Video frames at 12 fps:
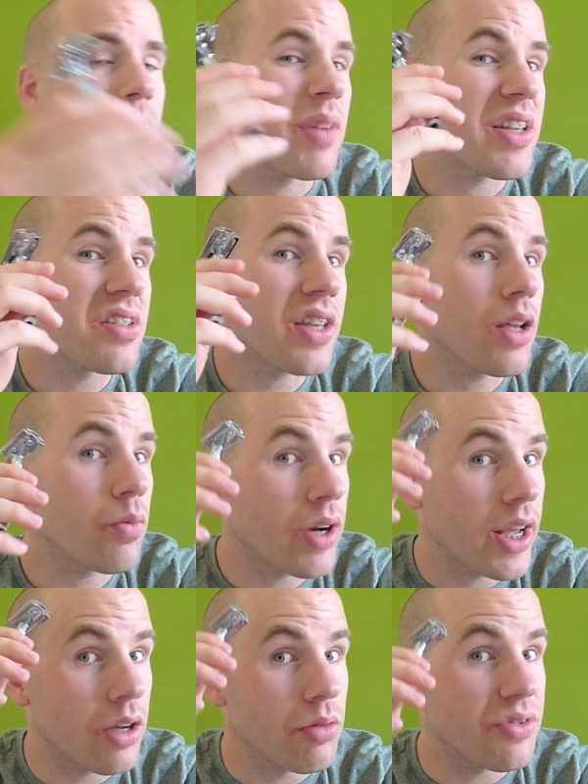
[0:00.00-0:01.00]
my skin, when
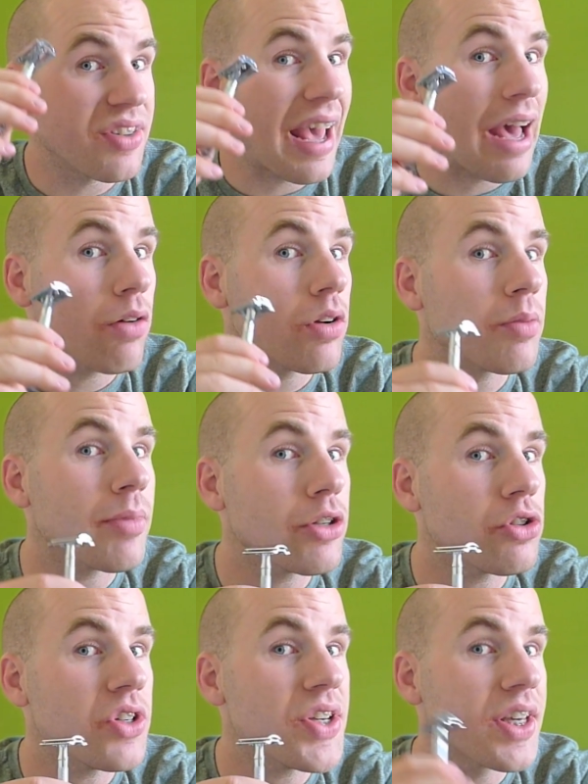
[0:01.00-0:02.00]
I go down on my
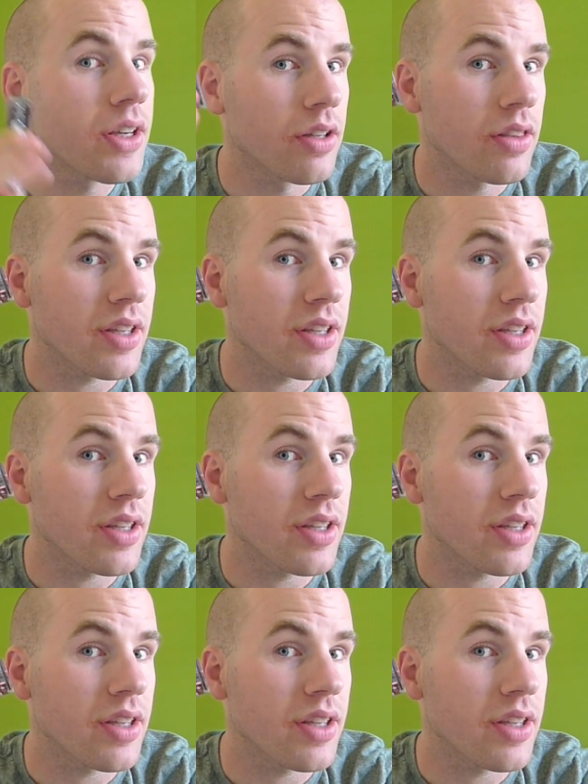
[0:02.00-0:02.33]
cheek,